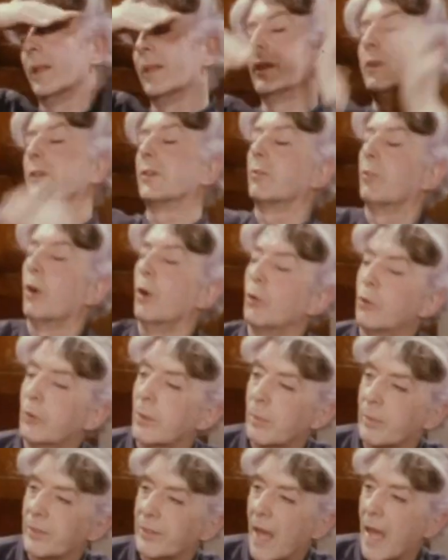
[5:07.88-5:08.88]
this road
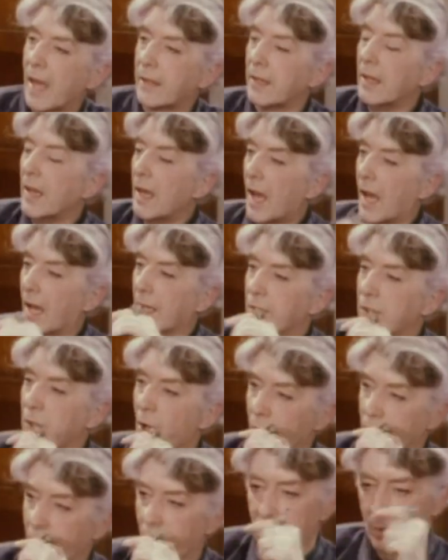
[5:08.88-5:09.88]
sweeper's hat, and he
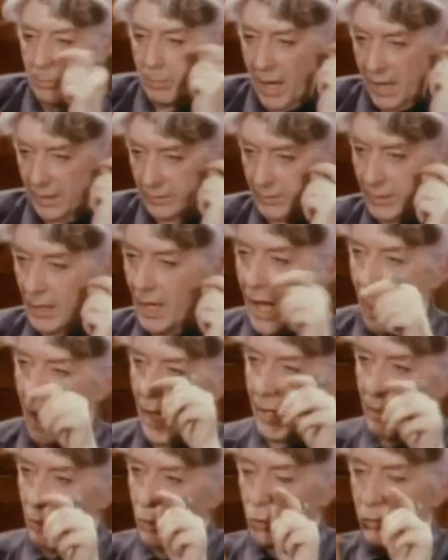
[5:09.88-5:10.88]
got on the bus.
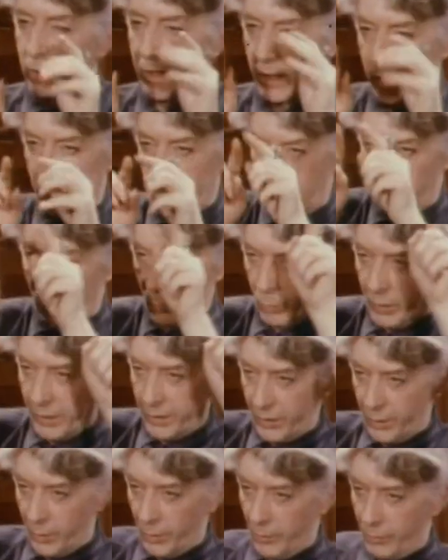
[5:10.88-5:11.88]
And looking in the
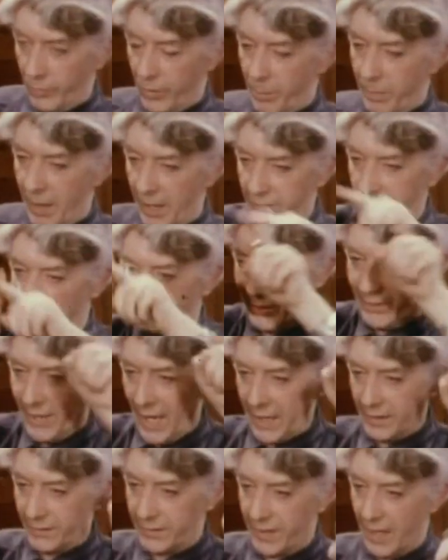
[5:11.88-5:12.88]
window of the bus, it was
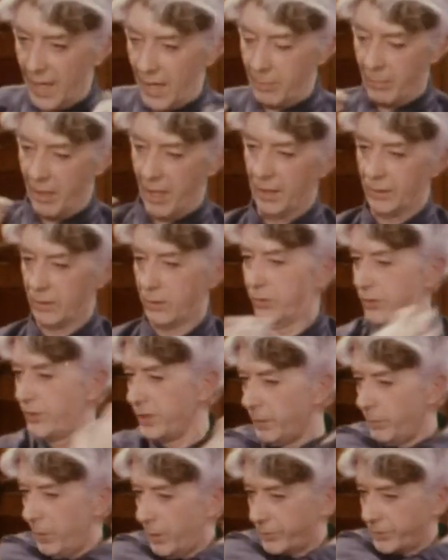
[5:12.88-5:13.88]
night time, I could see
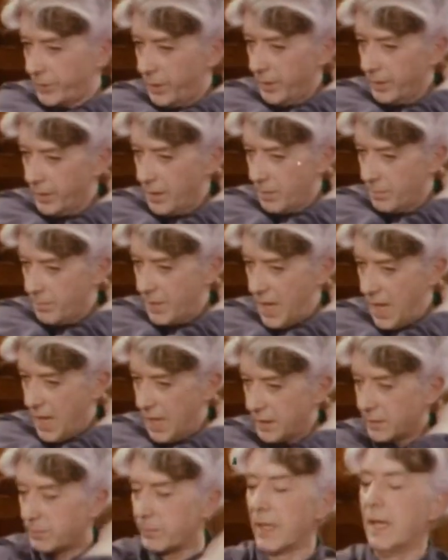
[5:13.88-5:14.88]
what was going on
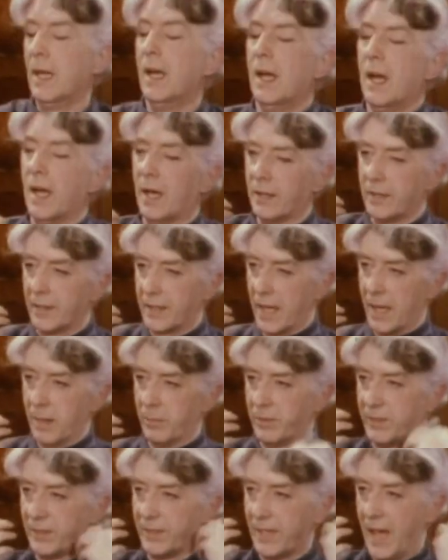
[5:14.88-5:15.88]
behind me. And he came
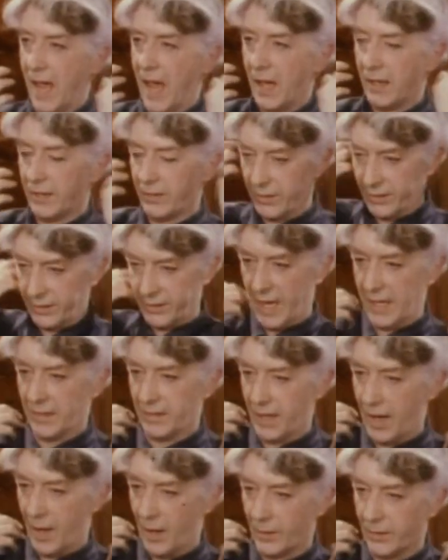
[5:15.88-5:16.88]
and sat
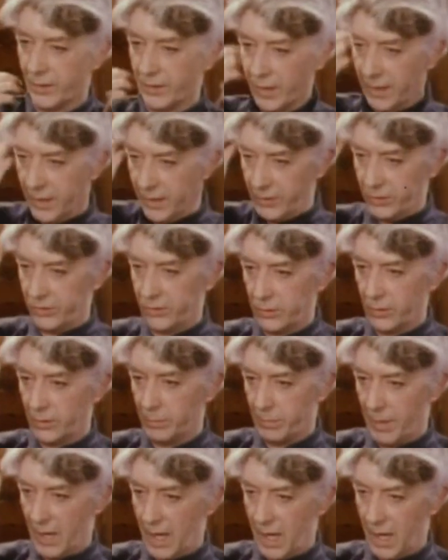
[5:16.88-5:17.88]
down, and then he stood
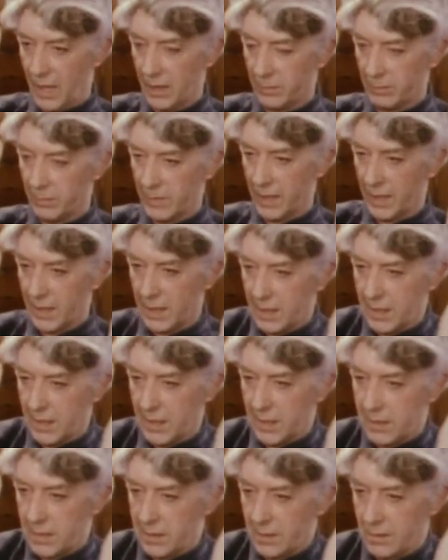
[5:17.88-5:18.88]
behind me, and I
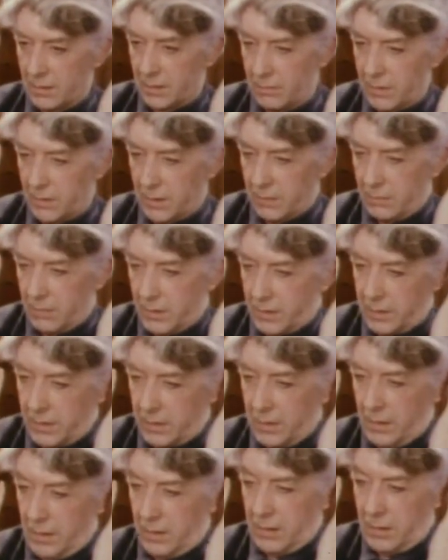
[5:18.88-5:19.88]
thought, I wonder what's
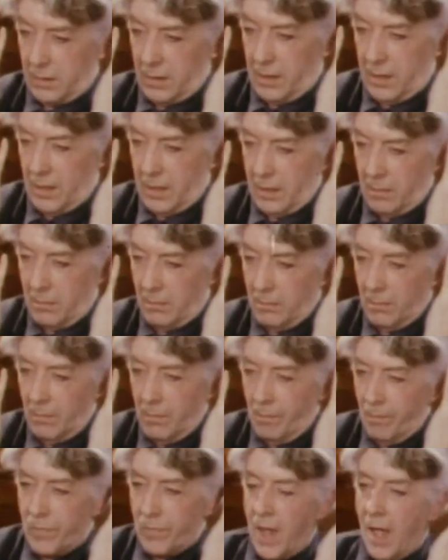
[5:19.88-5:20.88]
going to happen.
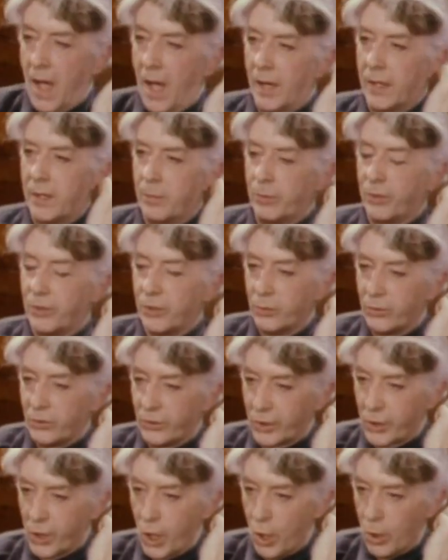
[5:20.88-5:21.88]
And he produced a
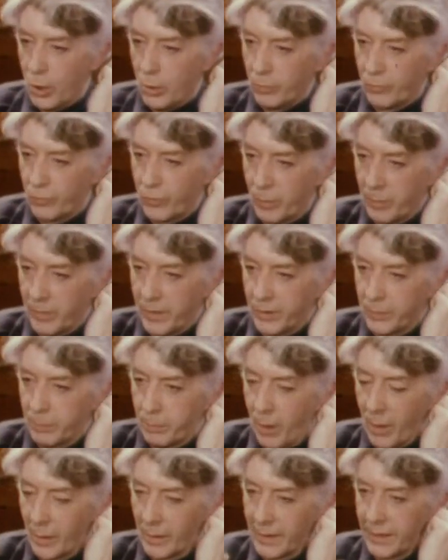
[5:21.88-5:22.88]
comb from his
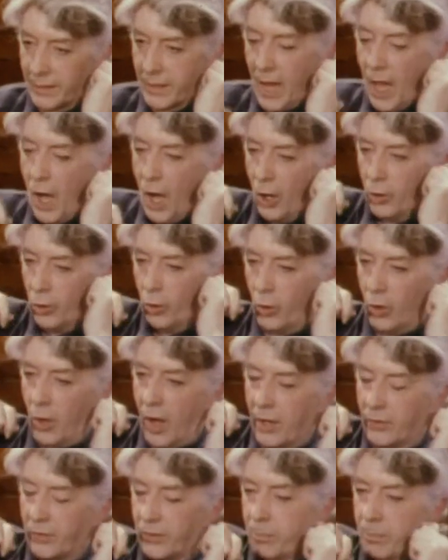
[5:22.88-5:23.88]
pocket, and
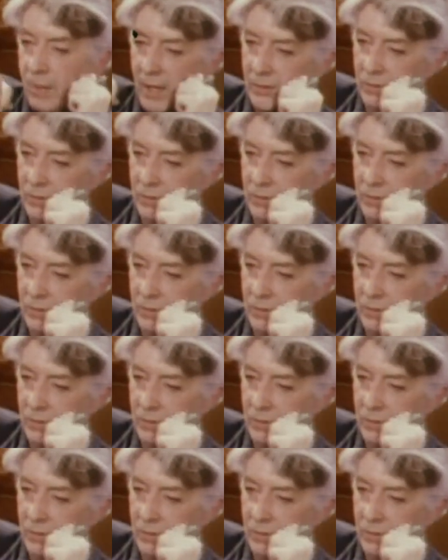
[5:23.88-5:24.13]
as the bus